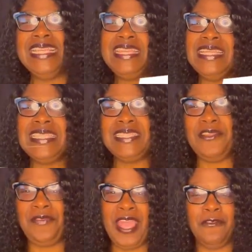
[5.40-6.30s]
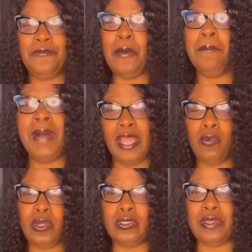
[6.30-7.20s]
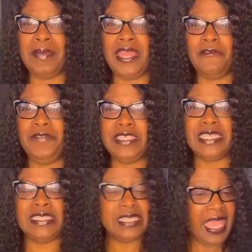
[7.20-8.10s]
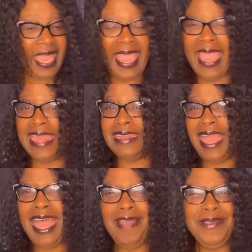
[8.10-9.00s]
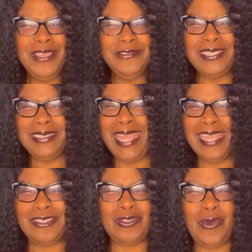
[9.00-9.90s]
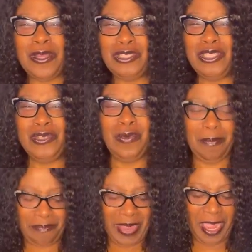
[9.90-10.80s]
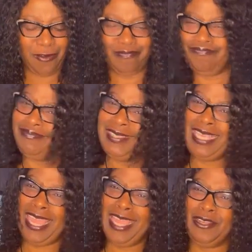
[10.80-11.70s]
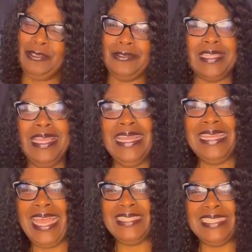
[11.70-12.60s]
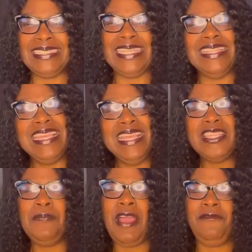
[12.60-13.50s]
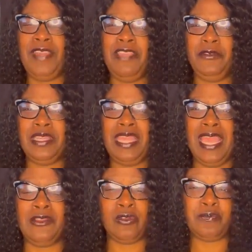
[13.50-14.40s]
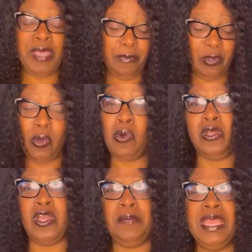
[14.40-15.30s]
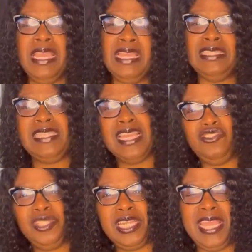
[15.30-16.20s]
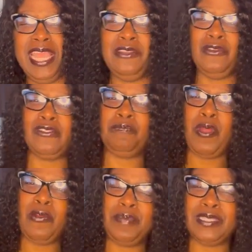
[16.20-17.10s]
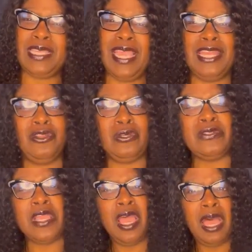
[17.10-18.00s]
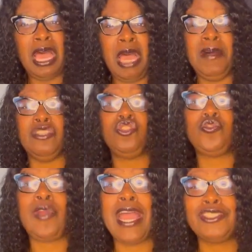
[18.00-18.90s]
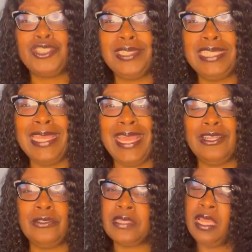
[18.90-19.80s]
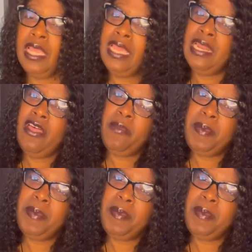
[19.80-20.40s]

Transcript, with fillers: this is Yvette from My World of Metaphysics, and I'm here today to talk to you about candles. Now listen, these are my favorite candles. People call them intention candles, purpose candles, attraction candles, and other